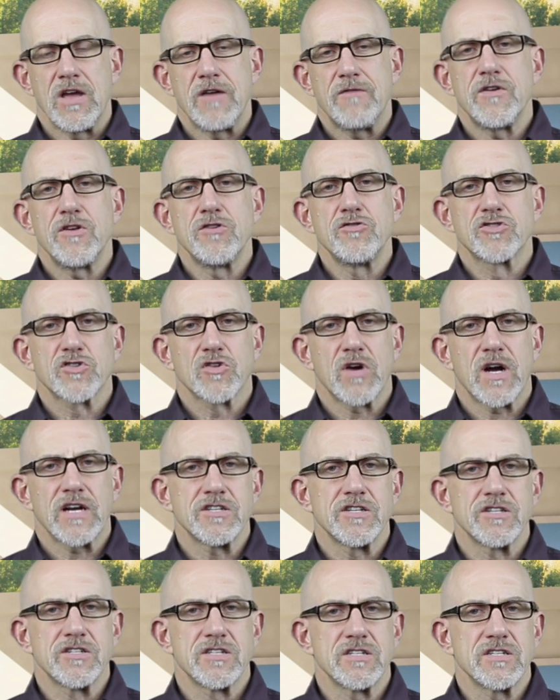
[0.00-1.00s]
if you use
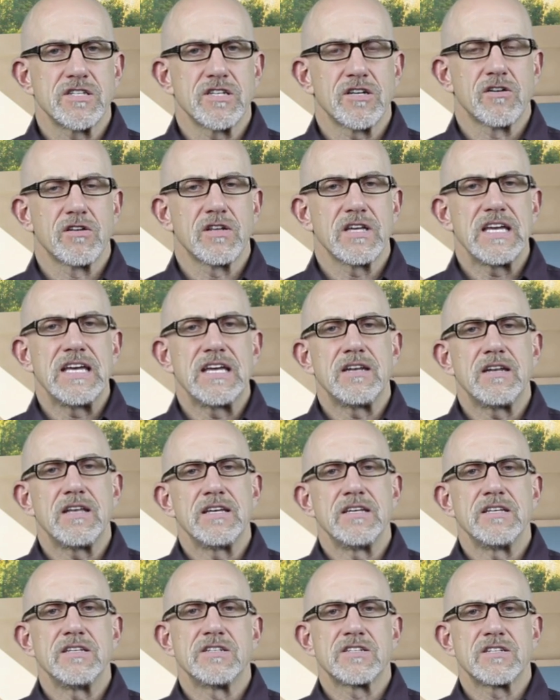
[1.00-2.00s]
crutches until it
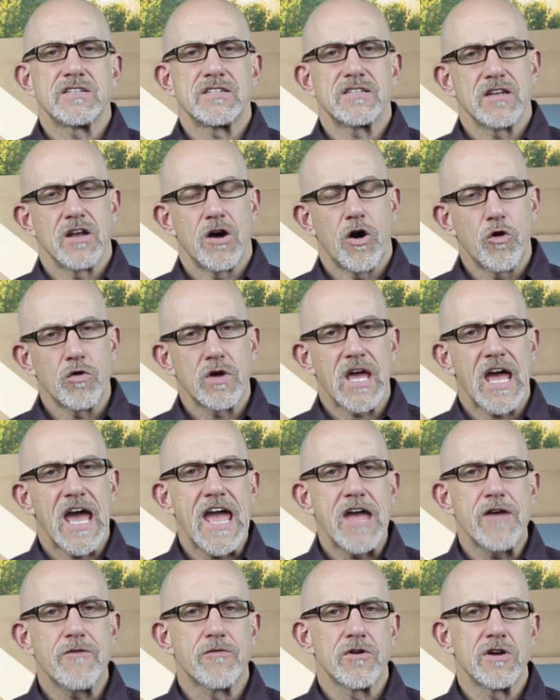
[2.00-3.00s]
is
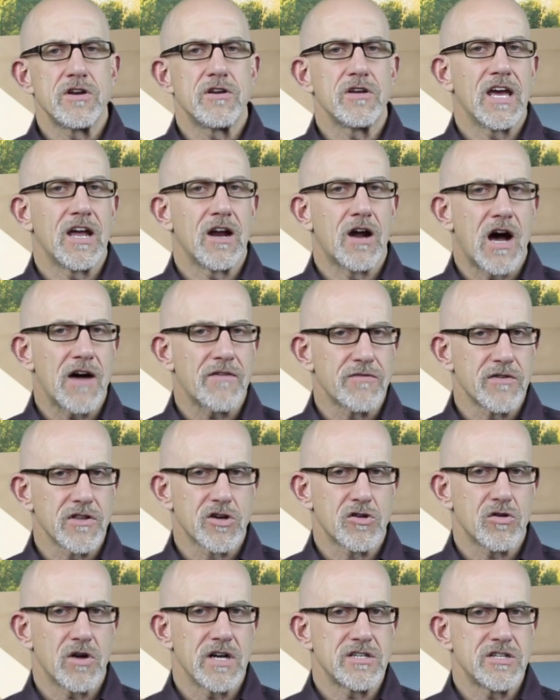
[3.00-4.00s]
okay for you to get off of
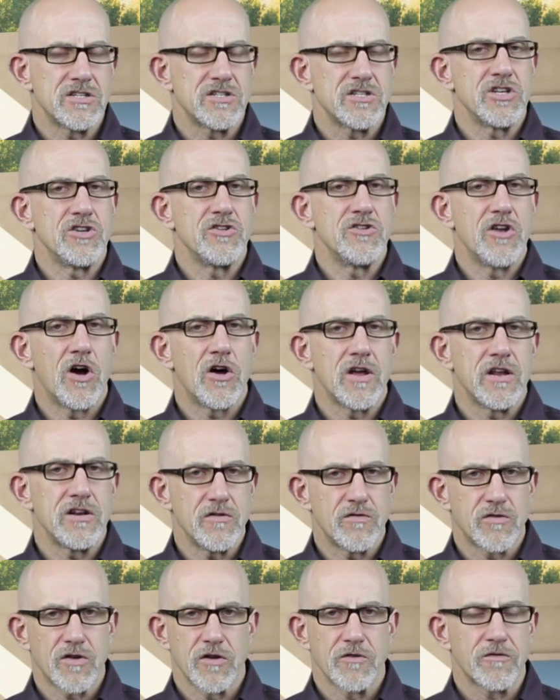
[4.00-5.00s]
the crutches, and you know, and
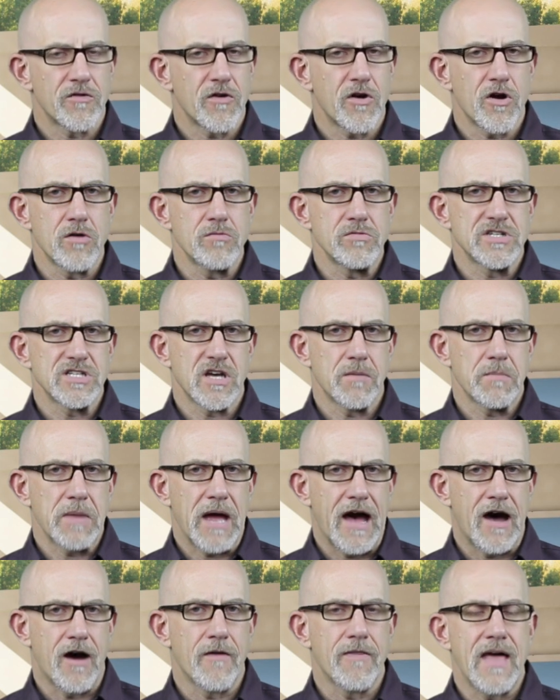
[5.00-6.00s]
you've confirmed
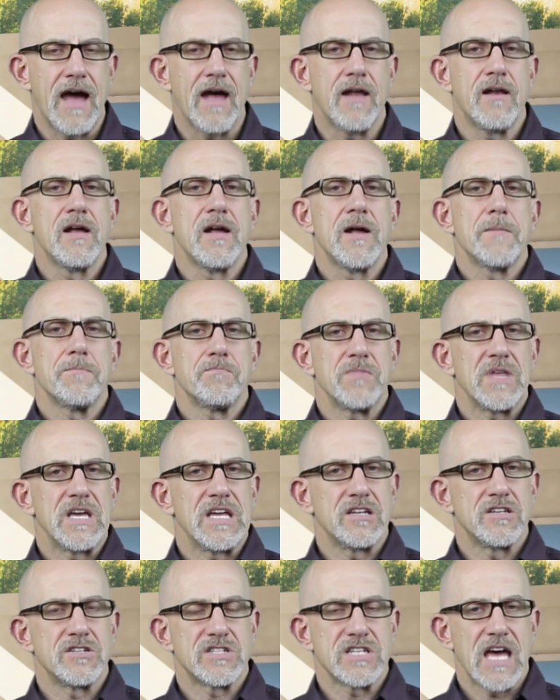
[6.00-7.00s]
somehow that
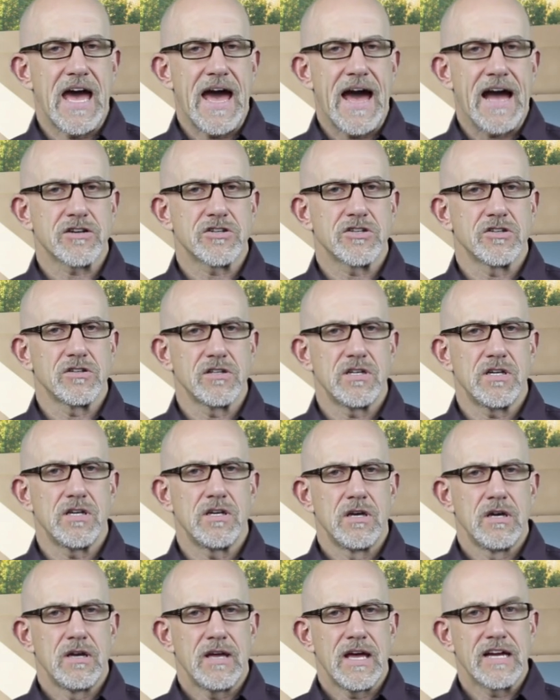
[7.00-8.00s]
it is
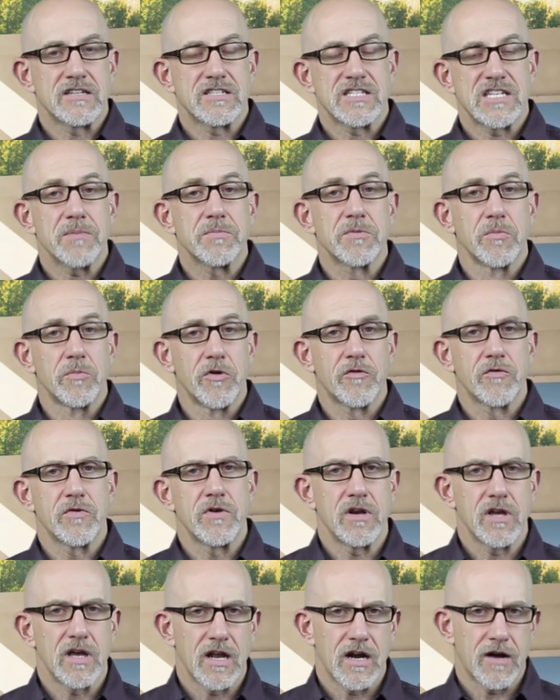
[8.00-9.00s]
actually acceptable for
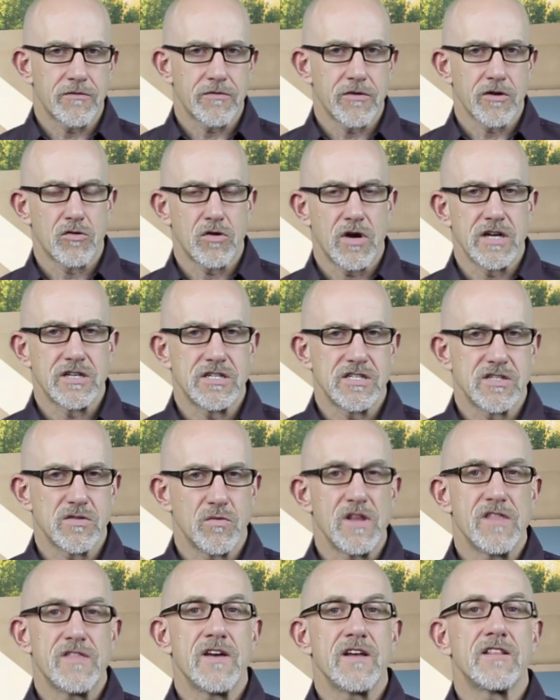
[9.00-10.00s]
you to get off the crutches, and
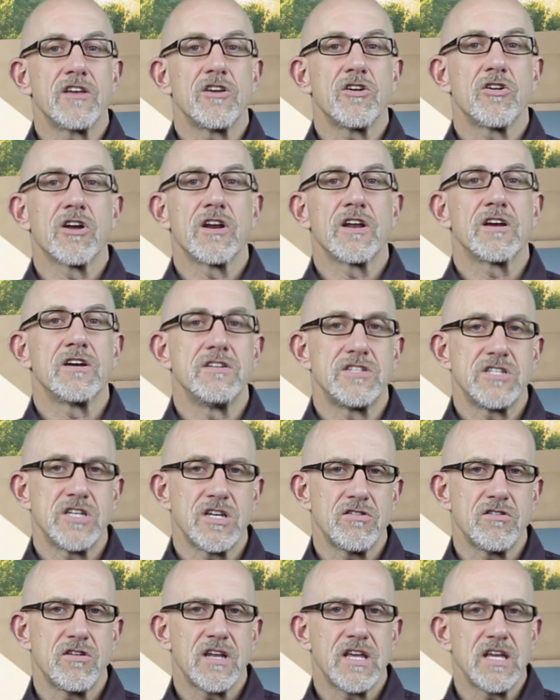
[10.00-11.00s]
we think that you're going to
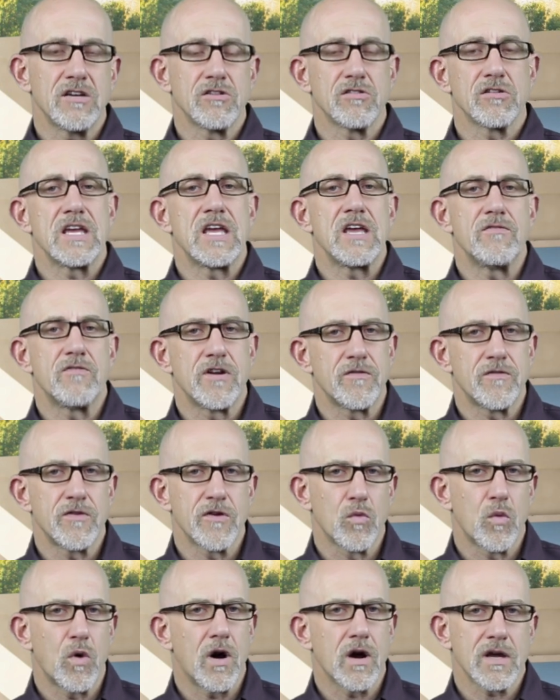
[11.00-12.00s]
continue to heal even if
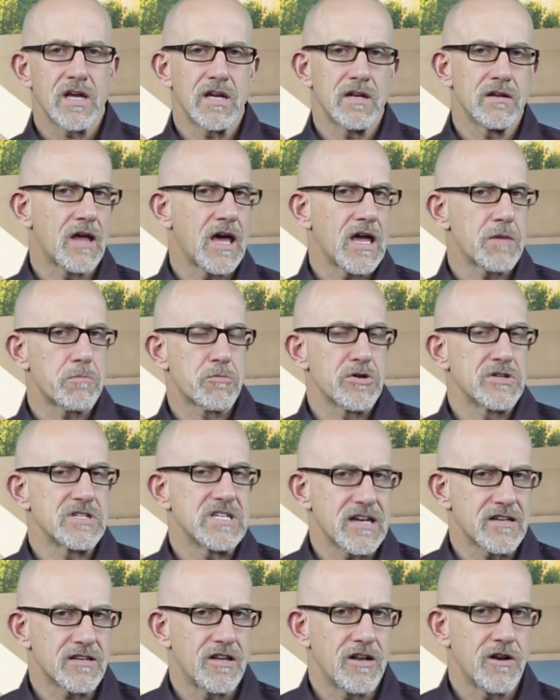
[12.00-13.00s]
you're walking like
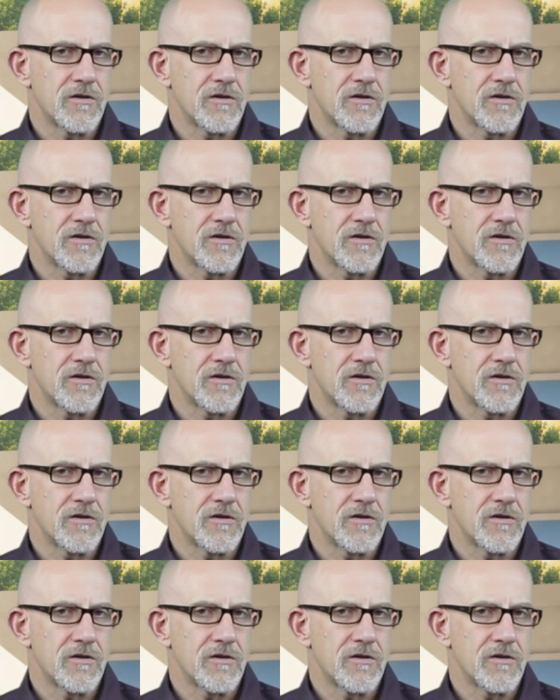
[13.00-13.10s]
protected